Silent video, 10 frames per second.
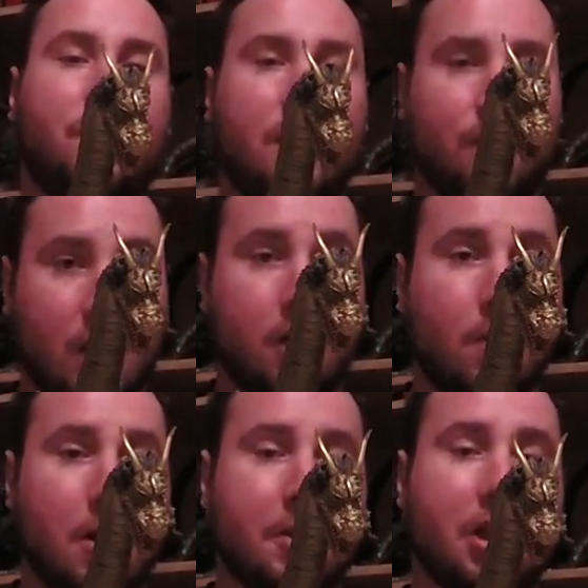fit very
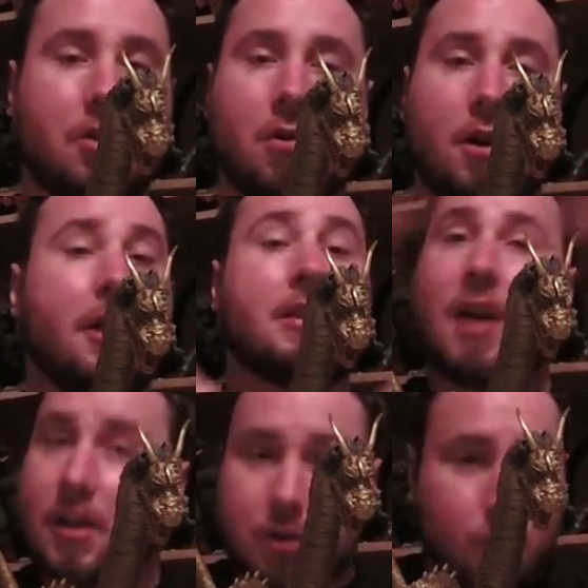well with the Ghidorah. He's
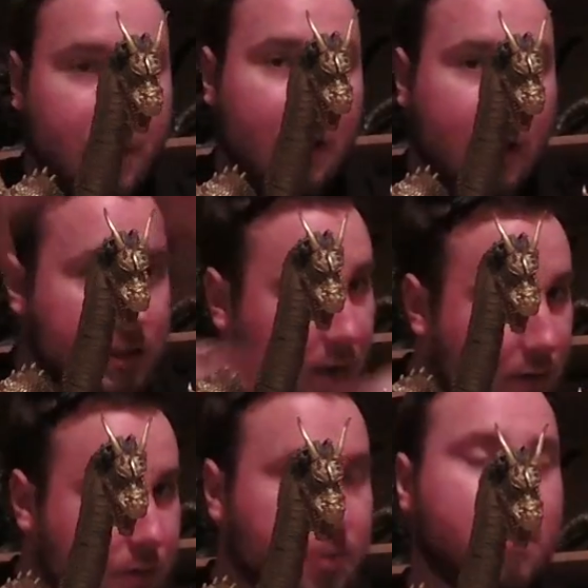not too big. He's
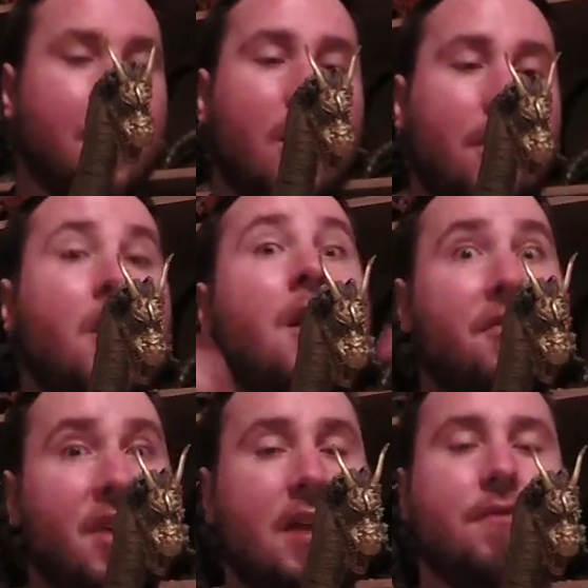not too small,
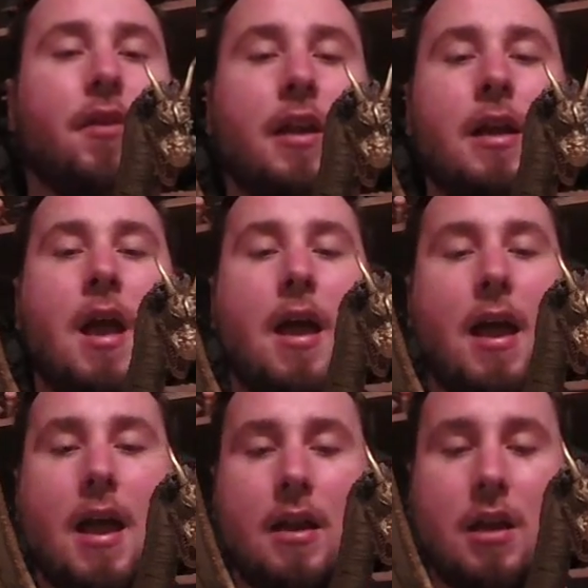thankfully.
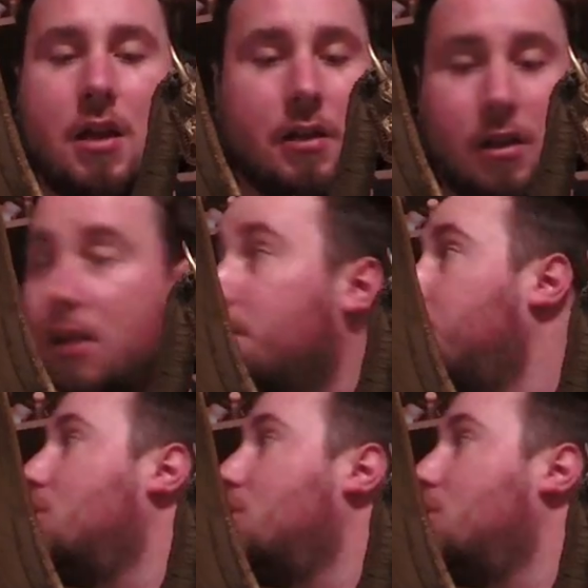And he's in